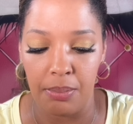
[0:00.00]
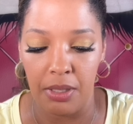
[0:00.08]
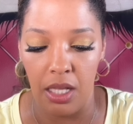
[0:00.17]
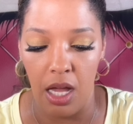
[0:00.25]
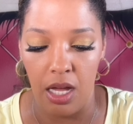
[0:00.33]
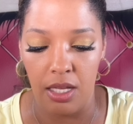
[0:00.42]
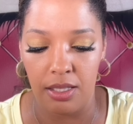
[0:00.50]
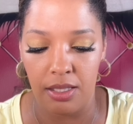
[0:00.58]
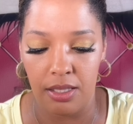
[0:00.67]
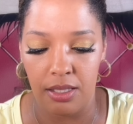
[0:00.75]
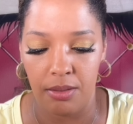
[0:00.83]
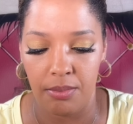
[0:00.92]

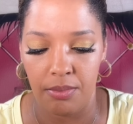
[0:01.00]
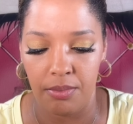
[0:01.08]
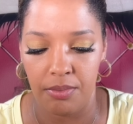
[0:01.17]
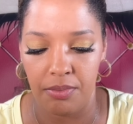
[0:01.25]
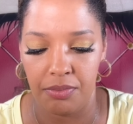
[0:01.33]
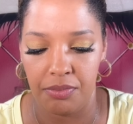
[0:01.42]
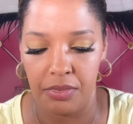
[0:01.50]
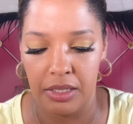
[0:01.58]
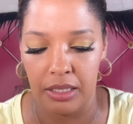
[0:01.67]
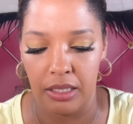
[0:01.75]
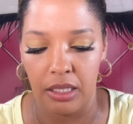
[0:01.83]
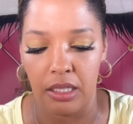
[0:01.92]
gloss
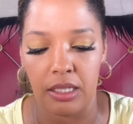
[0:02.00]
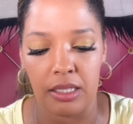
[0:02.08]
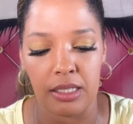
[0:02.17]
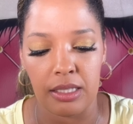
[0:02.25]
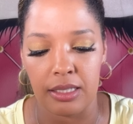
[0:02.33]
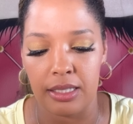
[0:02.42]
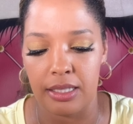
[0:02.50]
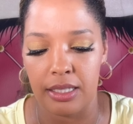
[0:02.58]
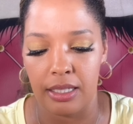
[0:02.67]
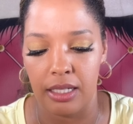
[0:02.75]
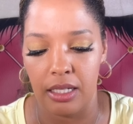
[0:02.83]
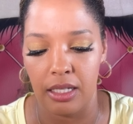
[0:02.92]
Ah, oh, this looks
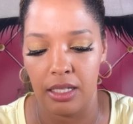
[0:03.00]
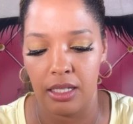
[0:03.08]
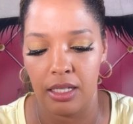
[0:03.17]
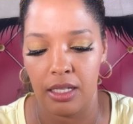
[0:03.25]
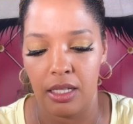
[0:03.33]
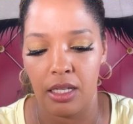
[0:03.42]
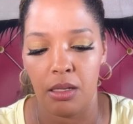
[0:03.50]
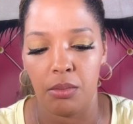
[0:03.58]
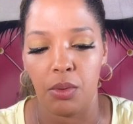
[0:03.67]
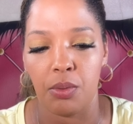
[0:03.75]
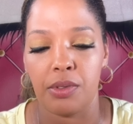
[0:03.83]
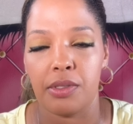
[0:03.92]
sticky.
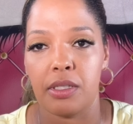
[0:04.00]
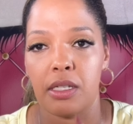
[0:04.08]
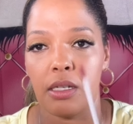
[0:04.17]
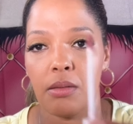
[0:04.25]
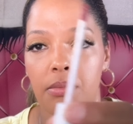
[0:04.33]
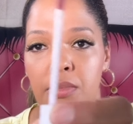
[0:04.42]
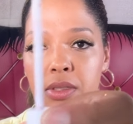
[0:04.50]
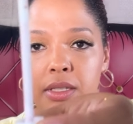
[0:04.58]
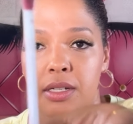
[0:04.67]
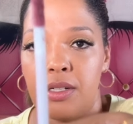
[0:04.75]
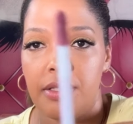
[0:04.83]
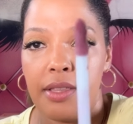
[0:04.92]
We'll see.
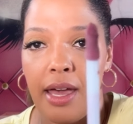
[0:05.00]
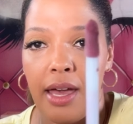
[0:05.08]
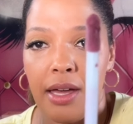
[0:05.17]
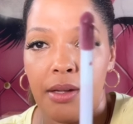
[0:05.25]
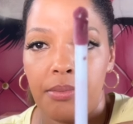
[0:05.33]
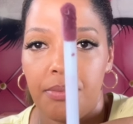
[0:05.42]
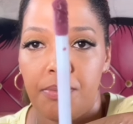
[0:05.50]
There's that.